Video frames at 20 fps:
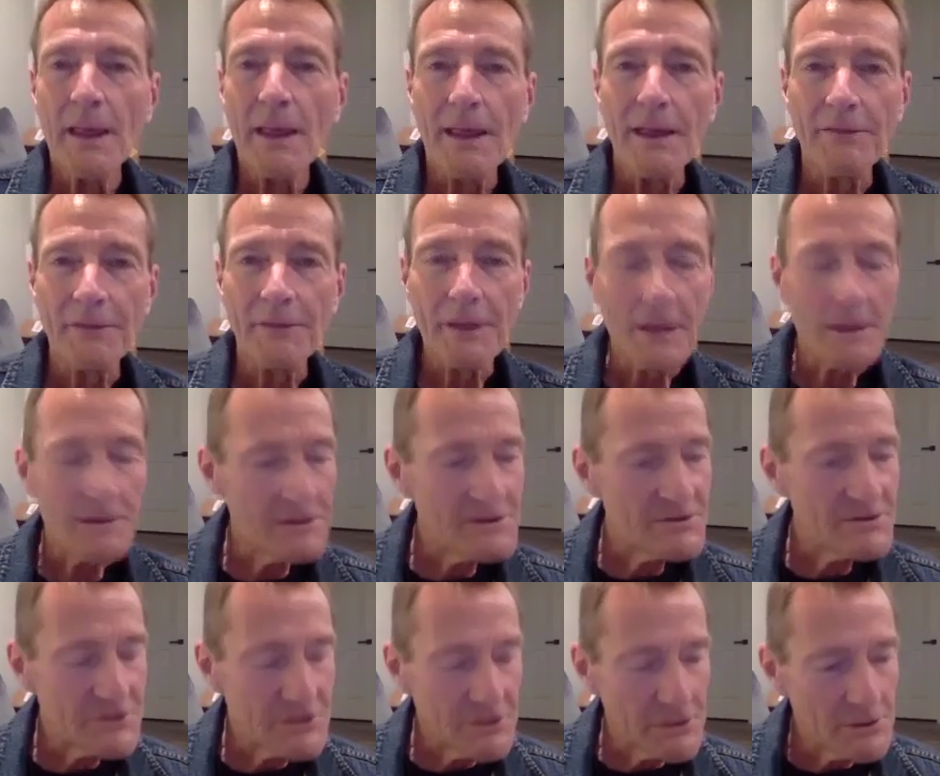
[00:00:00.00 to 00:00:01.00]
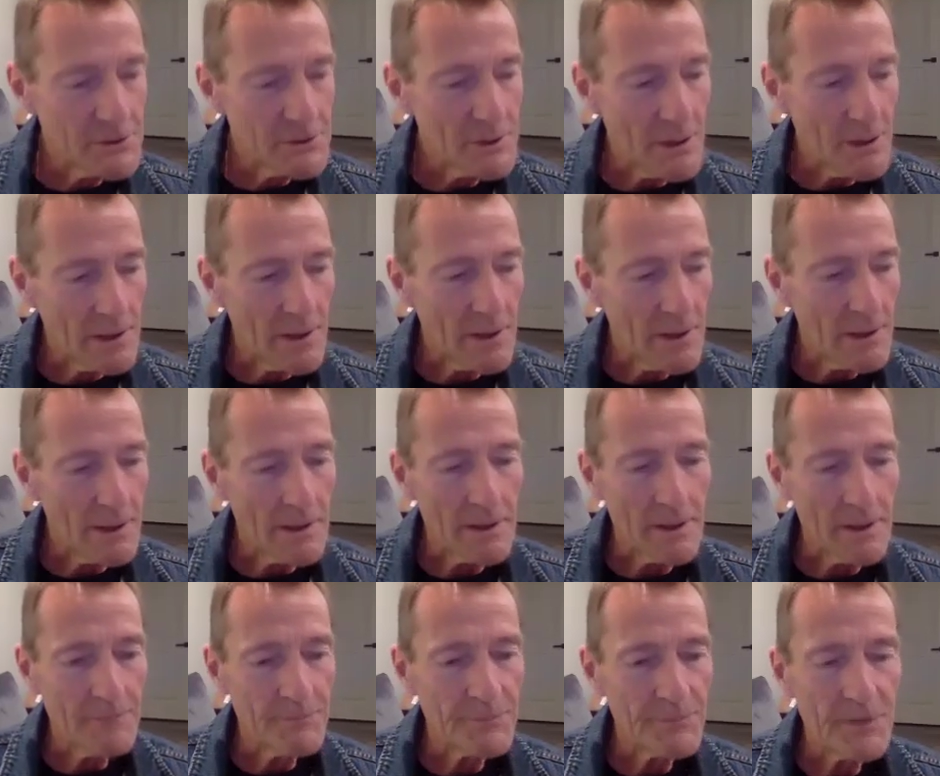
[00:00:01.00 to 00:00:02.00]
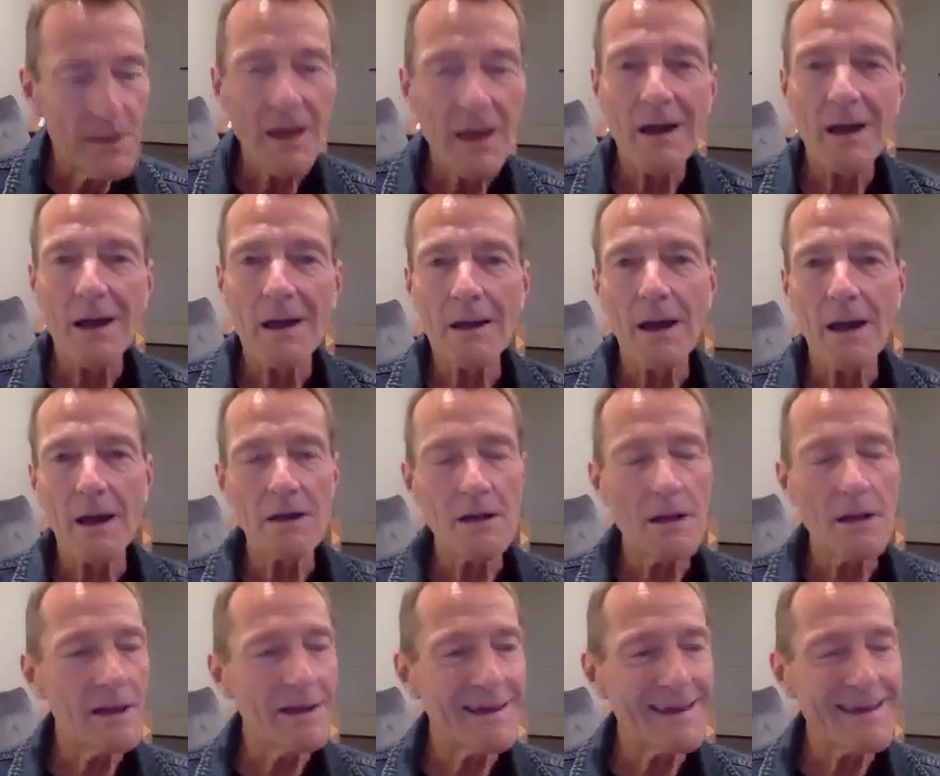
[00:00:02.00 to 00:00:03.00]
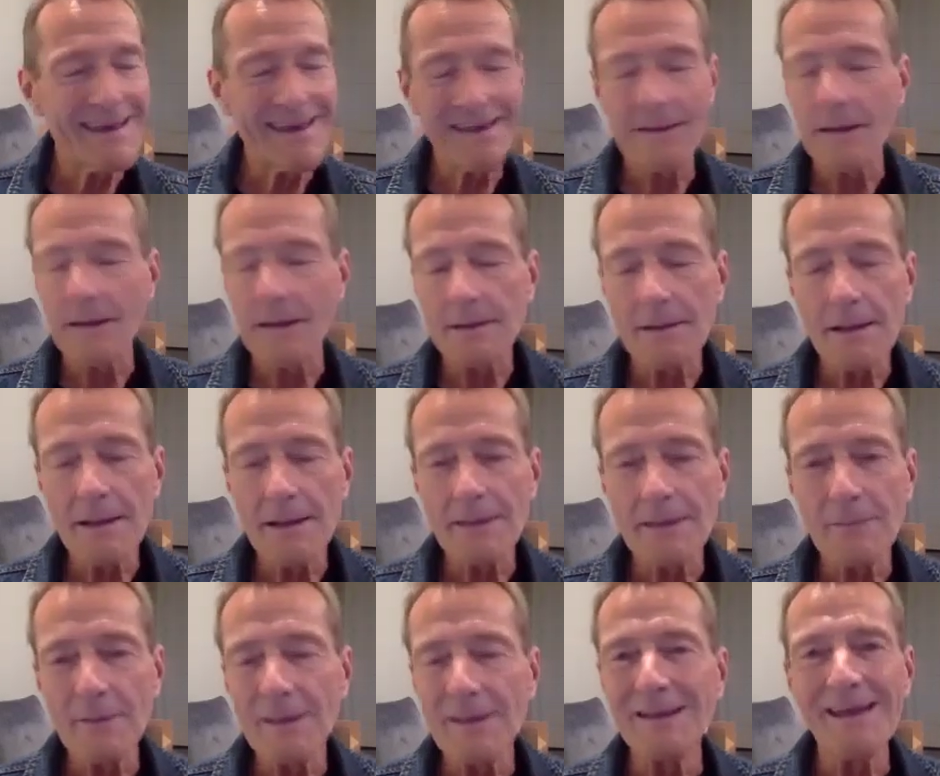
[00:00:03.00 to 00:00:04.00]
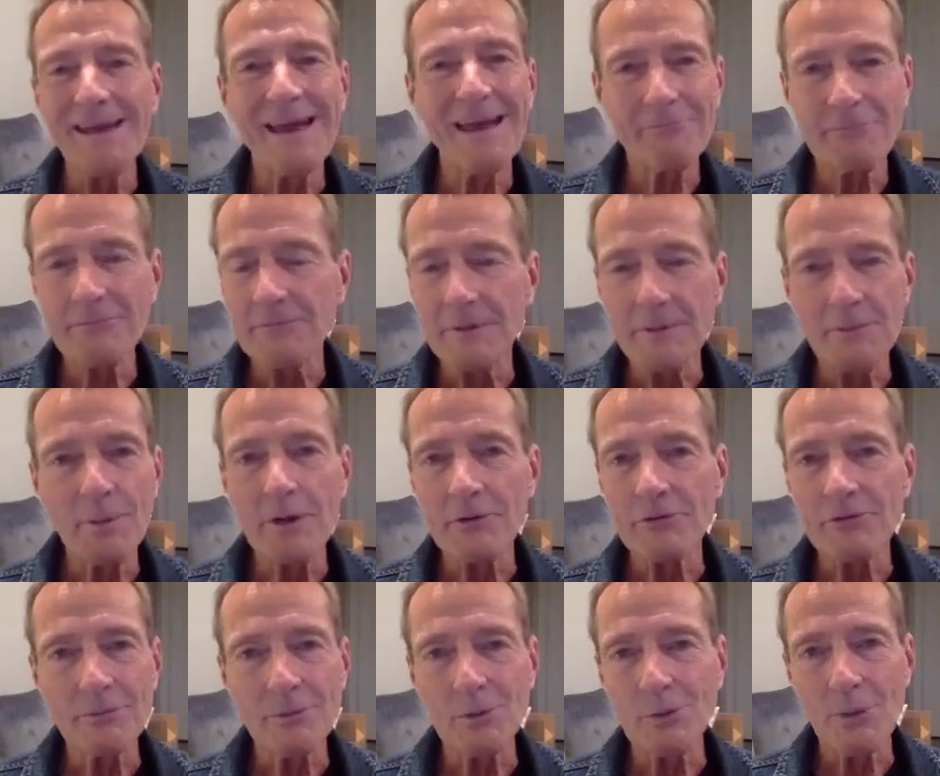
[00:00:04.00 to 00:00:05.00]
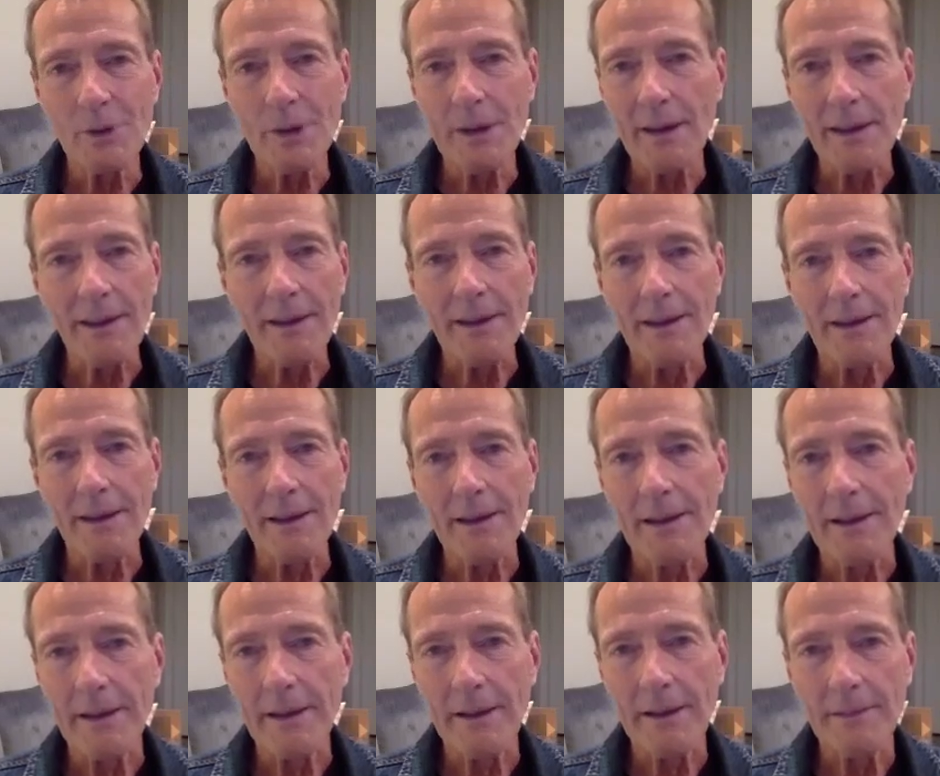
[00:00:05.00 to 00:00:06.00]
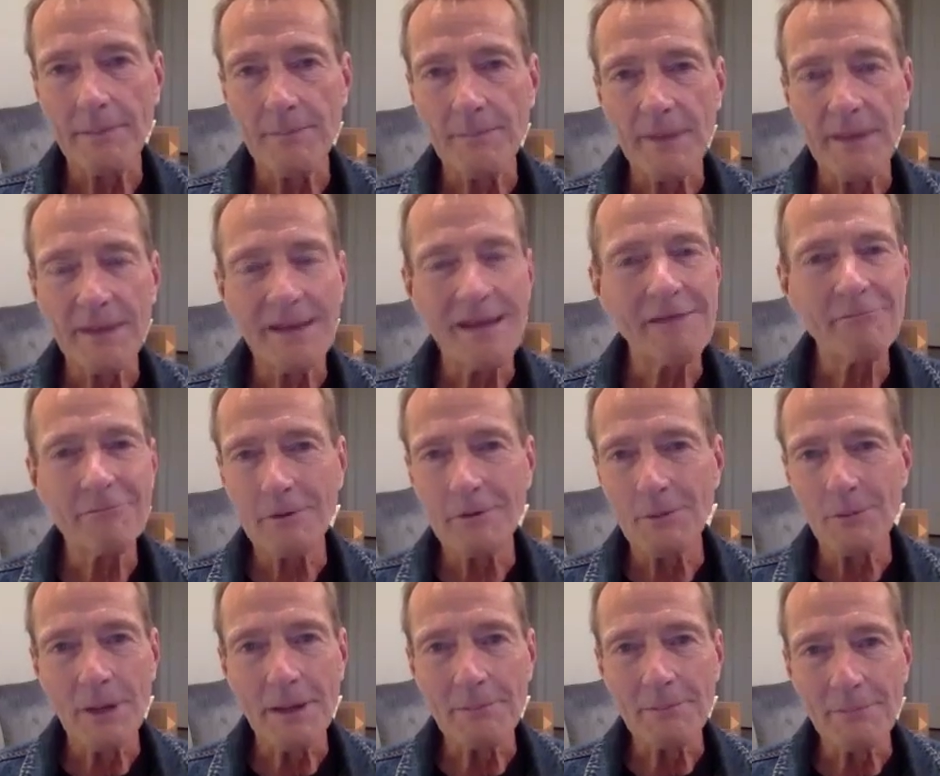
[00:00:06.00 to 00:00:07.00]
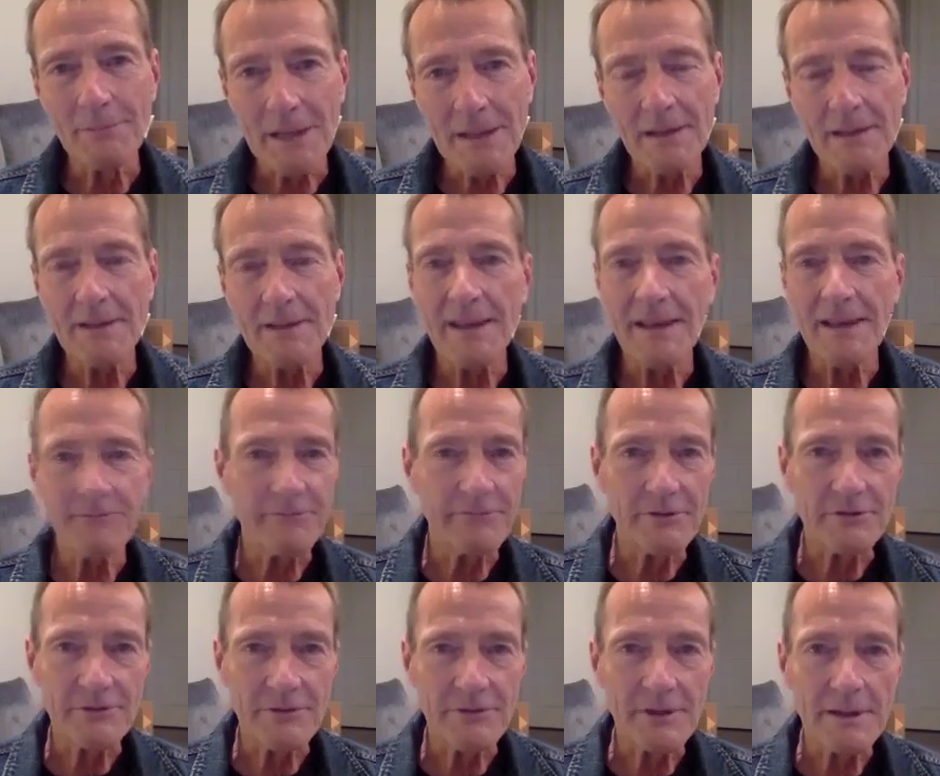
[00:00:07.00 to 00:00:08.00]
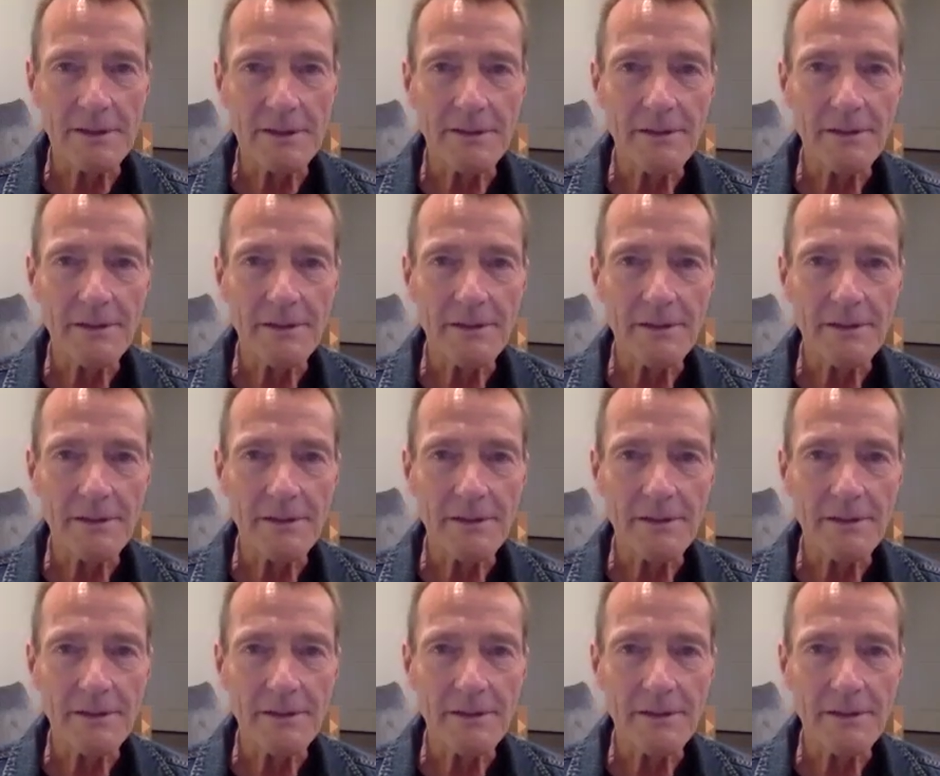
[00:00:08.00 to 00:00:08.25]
And the other two are unlike me in every possible way, mentally and physically.